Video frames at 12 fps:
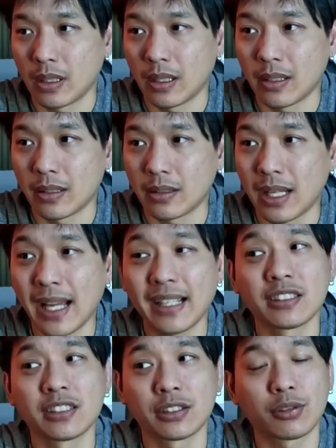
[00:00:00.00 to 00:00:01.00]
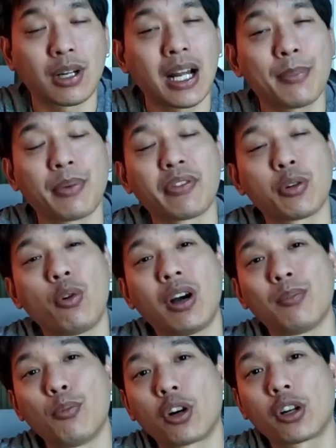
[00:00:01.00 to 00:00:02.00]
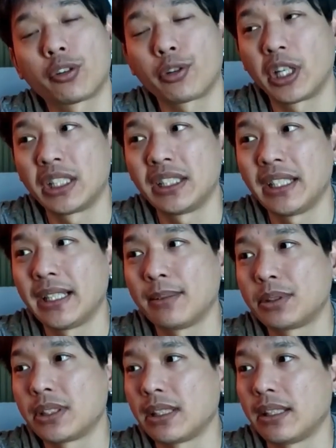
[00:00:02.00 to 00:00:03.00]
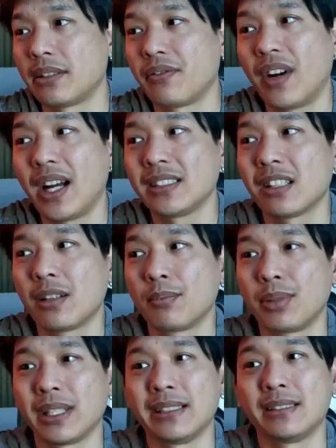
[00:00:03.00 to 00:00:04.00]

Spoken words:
like and subscribe if you want more career tips and advice. Please